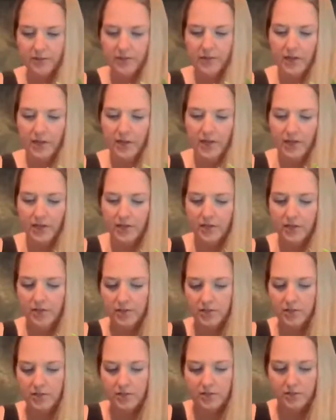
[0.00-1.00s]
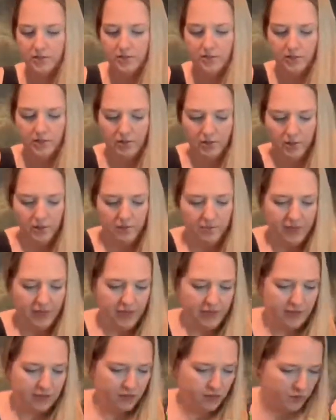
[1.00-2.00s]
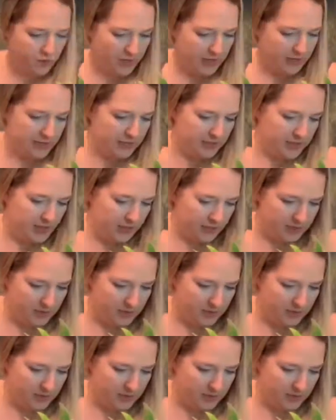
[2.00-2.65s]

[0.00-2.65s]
and your plant's trying to tell